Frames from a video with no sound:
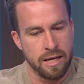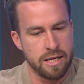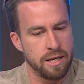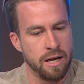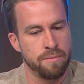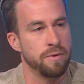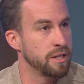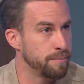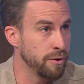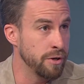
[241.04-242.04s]
that same
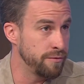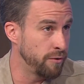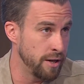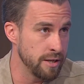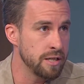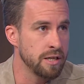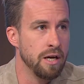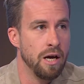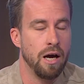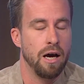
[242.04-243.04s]
experience for others.
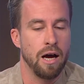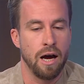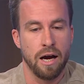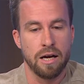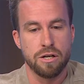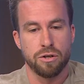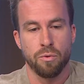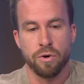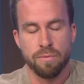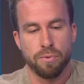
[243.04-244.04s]
And so
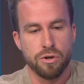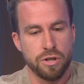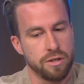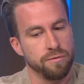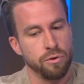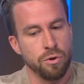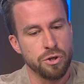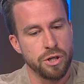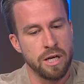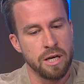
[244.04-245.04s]
we're in the process of
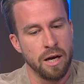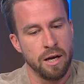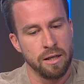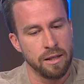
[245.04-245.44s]
launching a